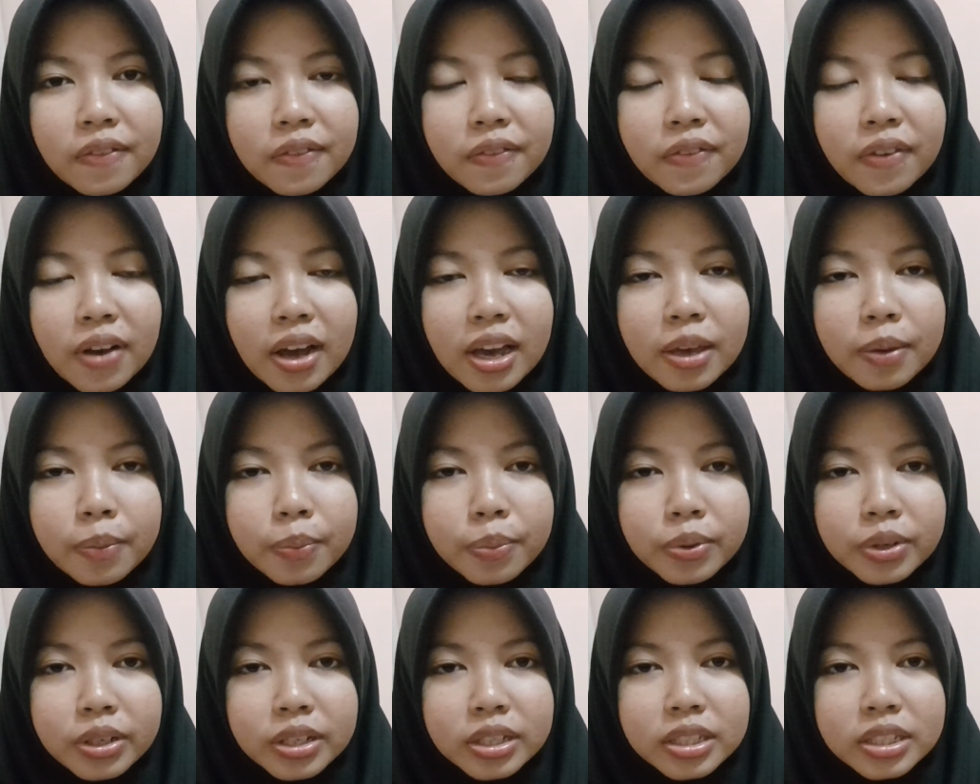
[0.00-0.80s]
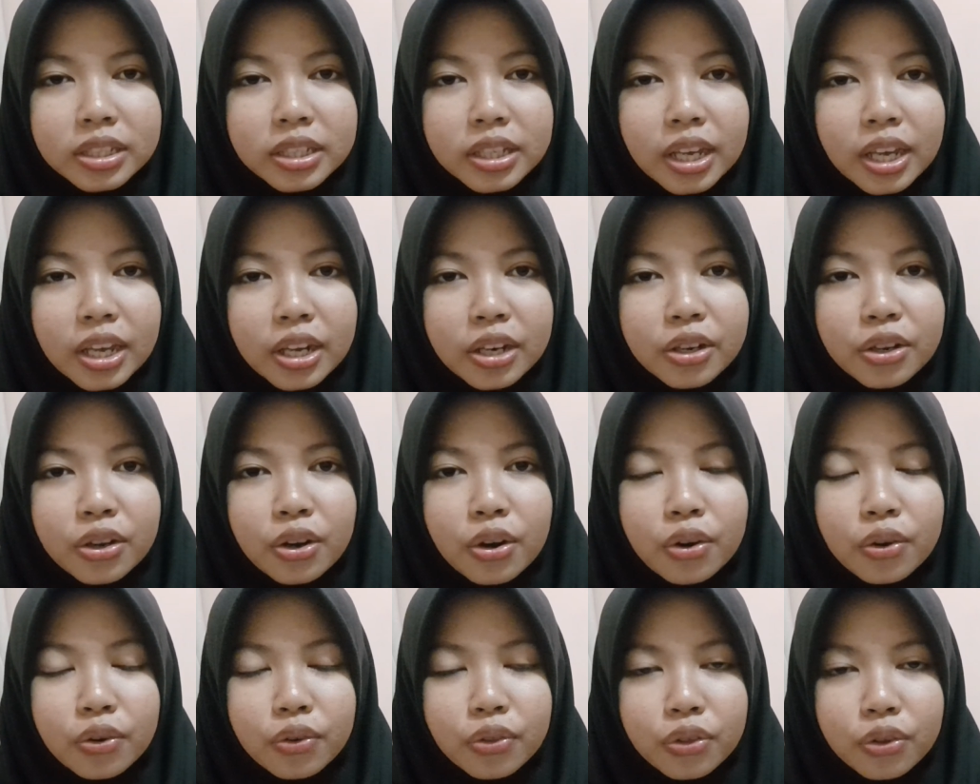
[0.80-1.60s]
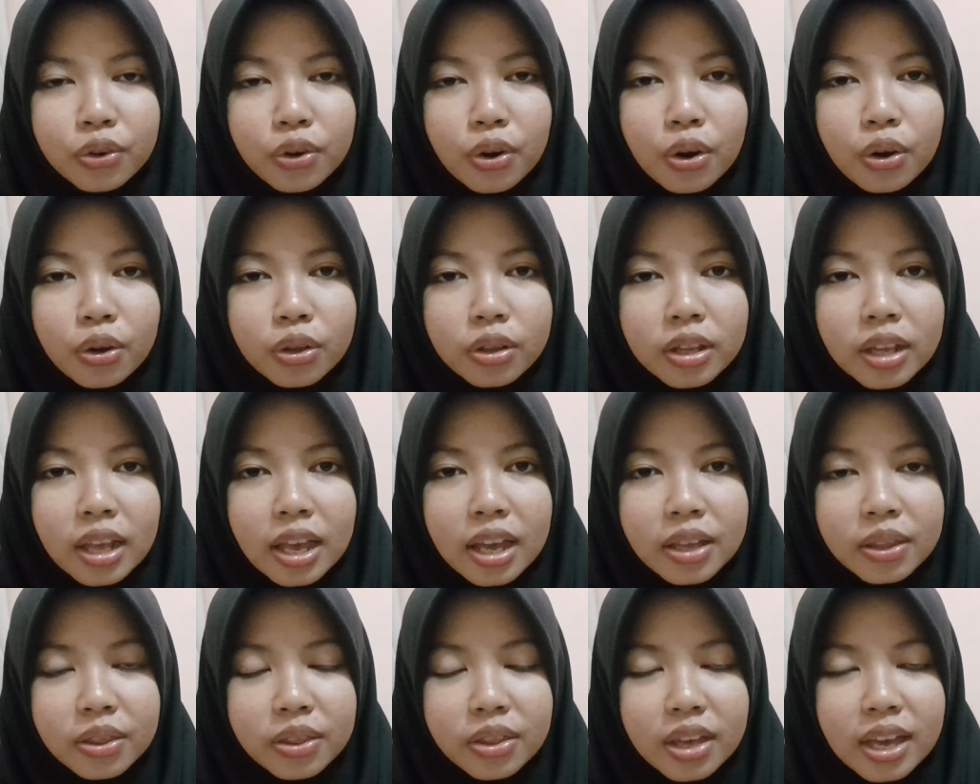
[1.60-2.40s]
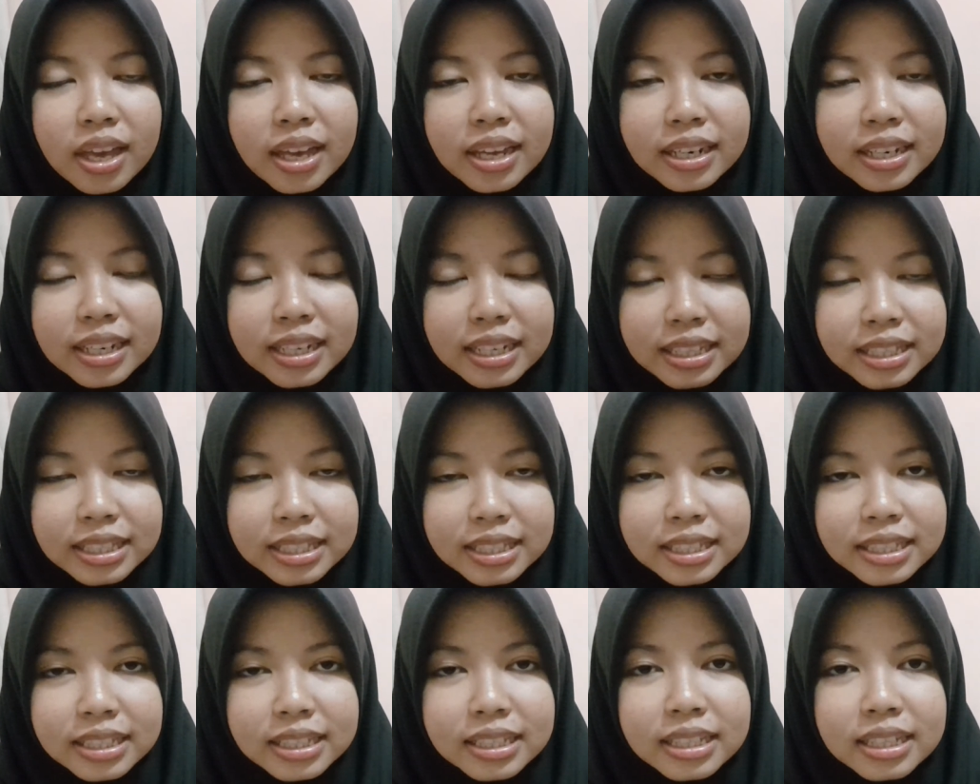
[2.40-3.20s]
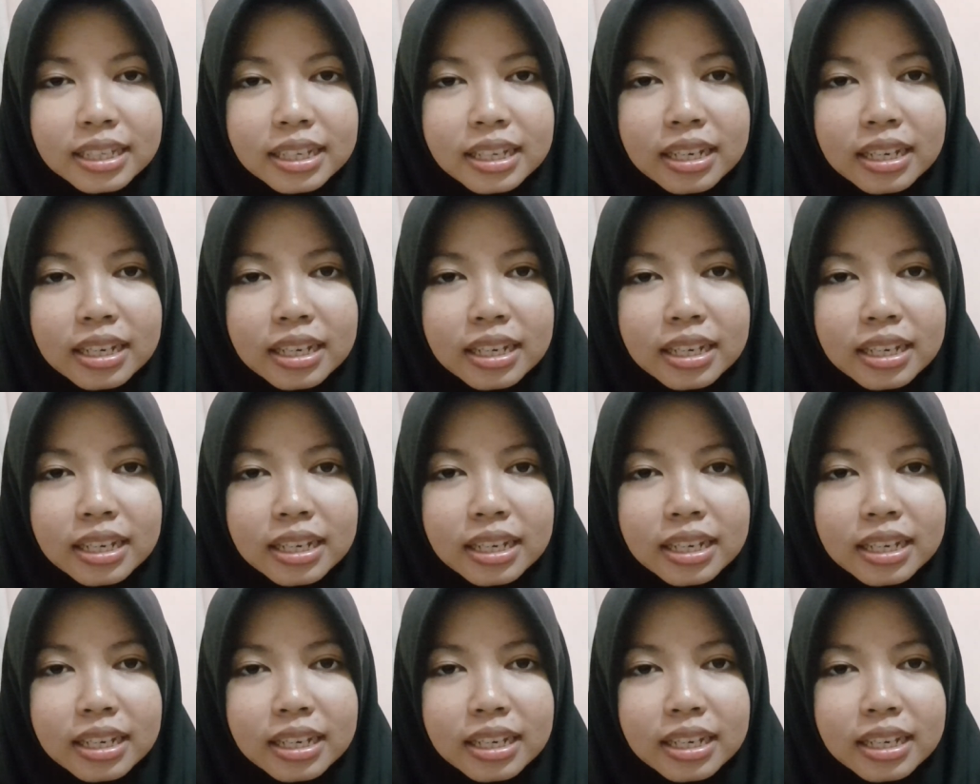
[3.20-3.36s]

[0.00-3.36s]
vibrate in your throat, then it's